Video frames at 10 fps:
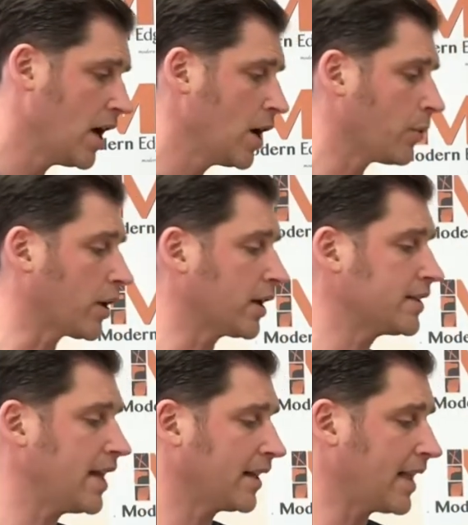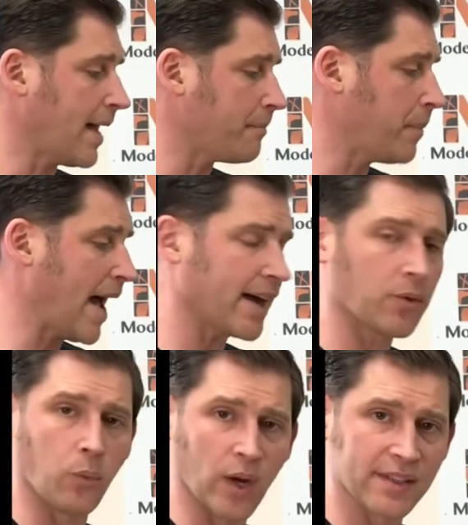we're going to take that back
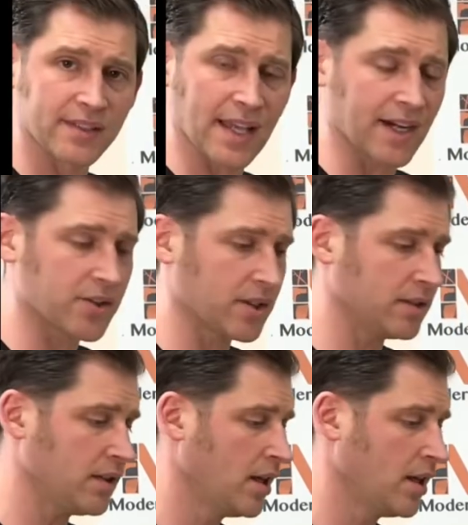one section.